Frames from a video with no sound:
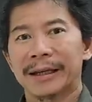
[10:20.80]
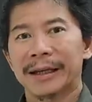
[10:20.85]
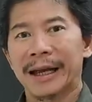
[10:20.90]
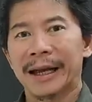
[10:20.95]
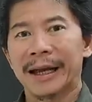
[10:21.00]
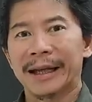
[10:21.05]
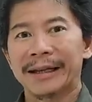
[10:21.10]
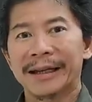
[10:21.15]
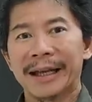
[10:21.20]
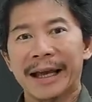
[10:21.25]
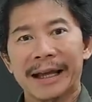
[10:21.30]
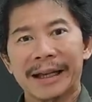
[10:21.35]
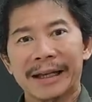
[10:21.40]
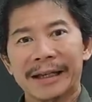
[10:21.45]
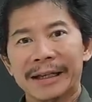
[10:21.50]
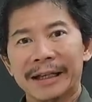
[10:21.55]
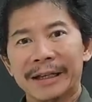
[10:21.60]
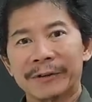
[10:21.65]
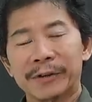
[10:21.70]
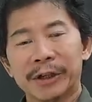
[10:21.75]
And
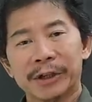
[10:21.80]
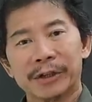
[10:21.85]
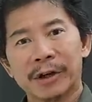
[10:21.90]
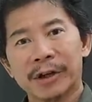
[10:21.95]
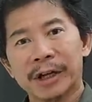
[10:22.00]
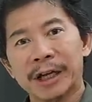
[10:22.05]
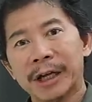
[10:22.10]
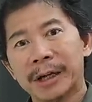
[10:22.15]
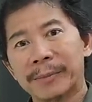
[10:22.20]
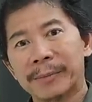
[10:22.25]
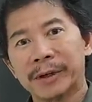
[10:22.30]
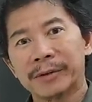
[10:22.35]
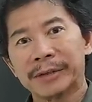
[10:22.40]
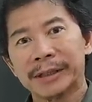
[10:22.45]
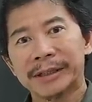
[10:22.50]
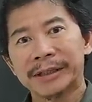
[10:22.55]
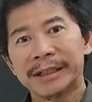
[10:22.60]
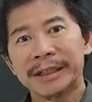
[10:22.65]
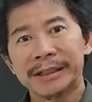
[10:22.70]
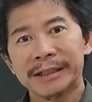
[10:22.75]
then if you're talking about
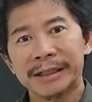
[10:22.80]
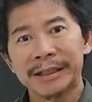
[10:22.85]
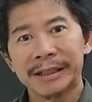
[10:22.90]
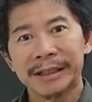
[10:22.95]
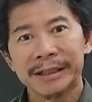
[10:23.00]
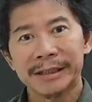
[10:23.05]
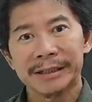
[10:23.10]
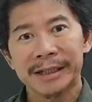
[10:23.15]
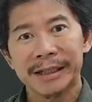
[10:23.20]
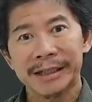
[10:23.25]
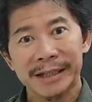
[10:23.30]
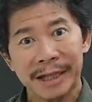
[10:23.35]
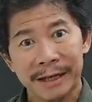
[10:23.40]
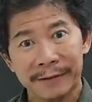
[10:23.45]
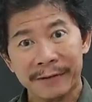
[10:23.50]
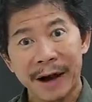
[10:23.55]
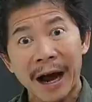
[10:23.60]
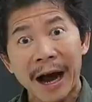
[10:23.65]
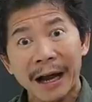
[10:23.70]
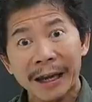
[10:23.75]
the
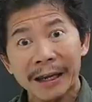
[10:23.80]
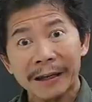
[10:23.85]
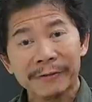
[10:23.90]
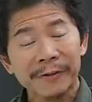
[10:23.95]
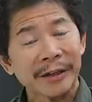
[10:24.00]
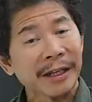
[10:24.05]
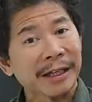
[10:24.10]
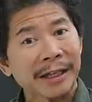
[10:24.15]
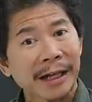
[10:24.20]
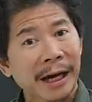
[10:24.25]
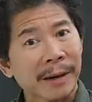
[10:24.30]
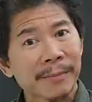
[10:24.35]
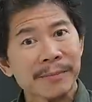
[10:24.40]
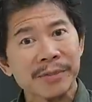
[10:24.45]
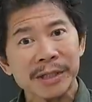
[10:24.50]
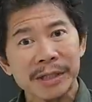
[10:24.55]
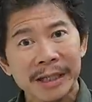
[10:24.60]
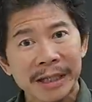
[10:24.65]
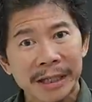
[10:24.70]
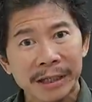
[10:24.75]
TT685, it
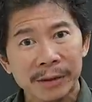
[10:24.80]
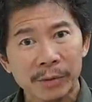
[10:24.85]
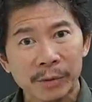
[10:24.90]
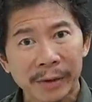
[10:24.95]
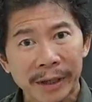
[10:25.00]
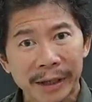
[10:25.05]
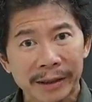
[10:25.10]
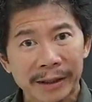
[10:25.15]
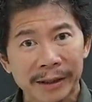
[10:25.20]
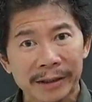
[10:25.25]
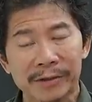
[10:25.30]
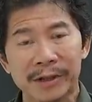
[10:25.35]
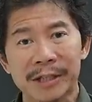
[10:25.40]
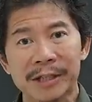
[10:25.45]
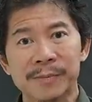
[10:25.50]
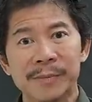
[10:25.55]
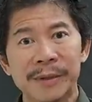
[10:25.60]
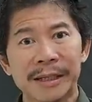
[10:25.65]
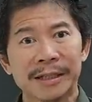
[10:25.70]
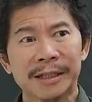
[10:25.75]
comes in with the
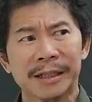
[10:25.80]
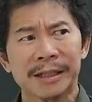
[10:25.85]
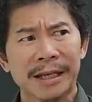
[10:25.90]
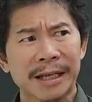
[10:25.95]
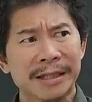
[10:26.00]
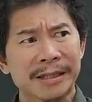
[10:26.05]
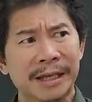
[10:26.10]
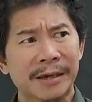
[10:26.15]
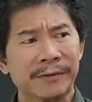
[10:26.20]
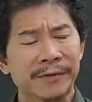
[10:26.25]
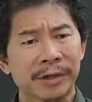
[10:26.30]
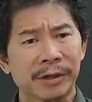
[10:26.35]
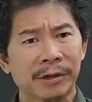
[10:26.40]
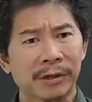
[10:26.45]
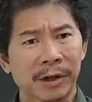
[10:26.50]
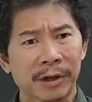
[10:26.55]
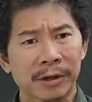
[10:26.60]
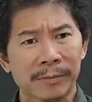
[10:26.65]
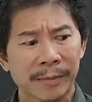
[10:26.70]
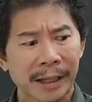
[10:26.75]
transmitter. That saves you a
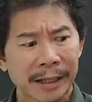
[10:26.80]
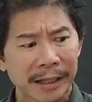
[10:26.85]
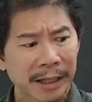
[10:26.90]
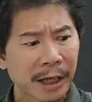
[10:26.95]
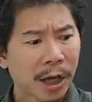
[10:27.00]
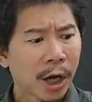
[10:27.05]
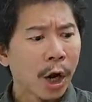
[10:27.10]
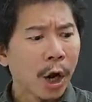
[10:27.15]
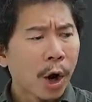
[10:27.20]
lot of money.